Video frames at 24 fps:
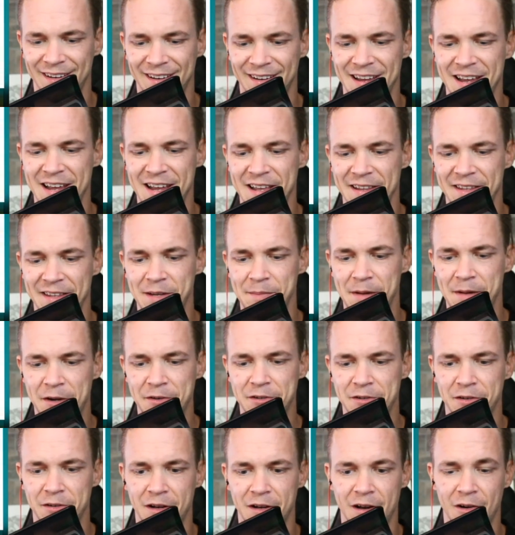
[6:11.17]
The amount
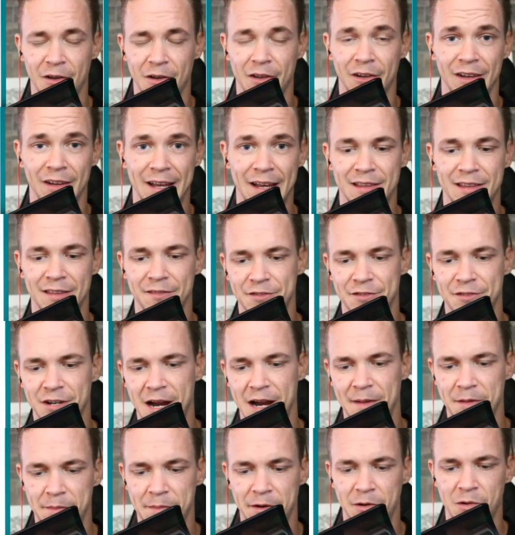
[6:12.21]
or the length of time
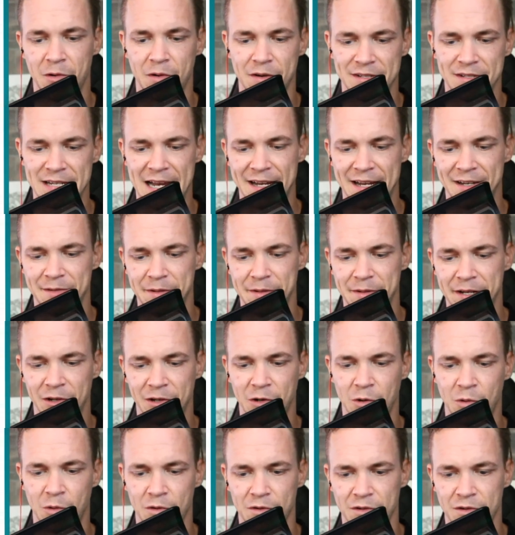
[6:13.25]
that Bitcoin's had to be in a
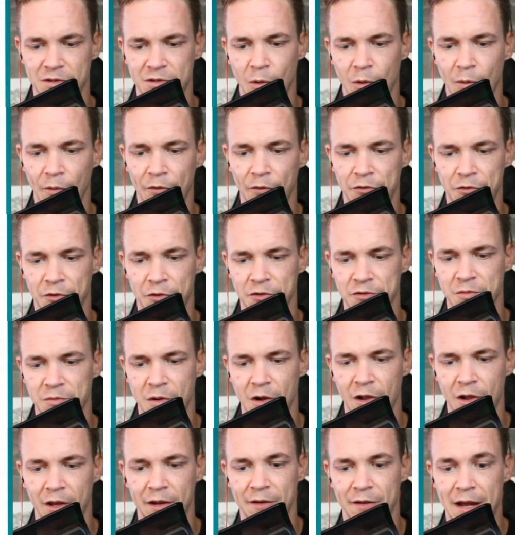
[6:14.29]
cold storage
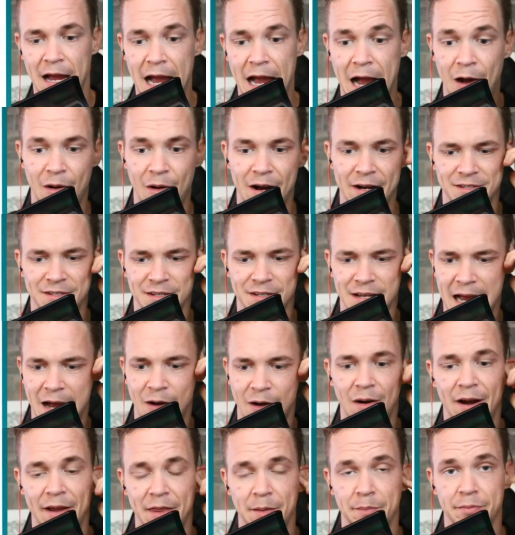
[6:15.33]
wallet, how
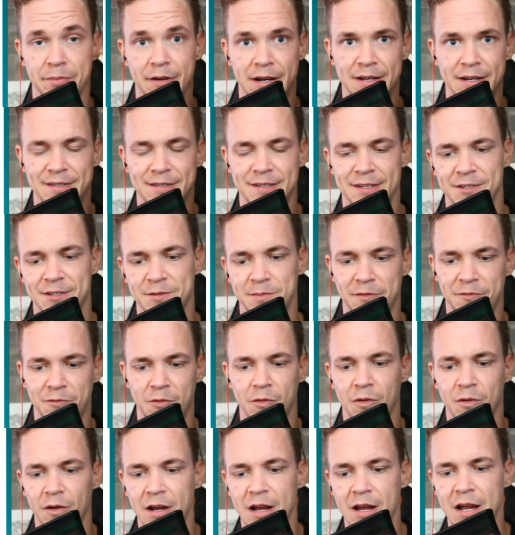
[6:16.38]
high the price is
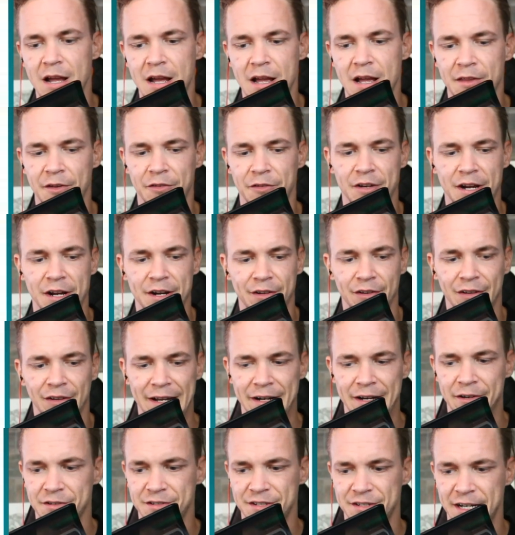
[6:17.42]
before those kind of
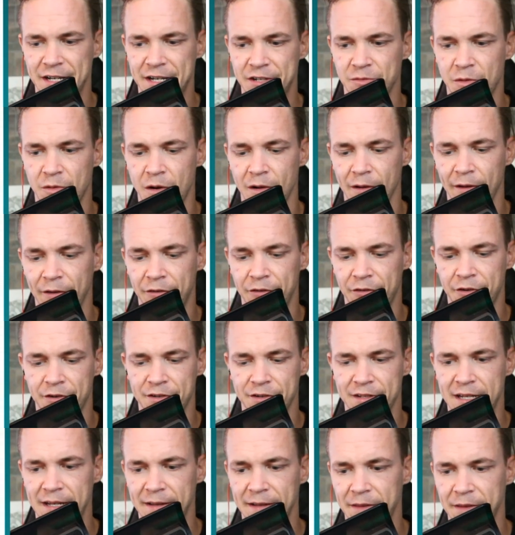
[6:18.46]
later stage wallets start to
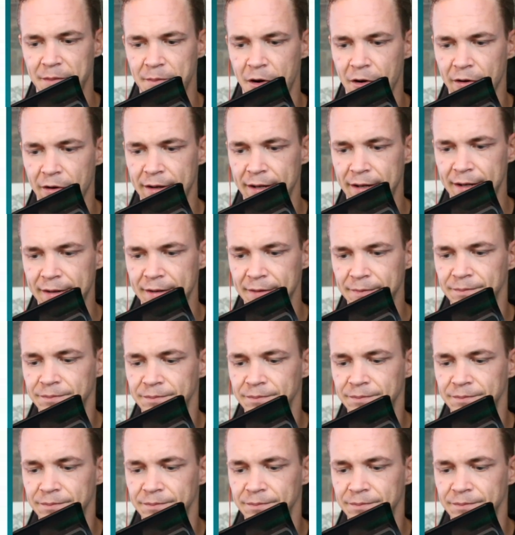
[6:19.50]
hit the market. And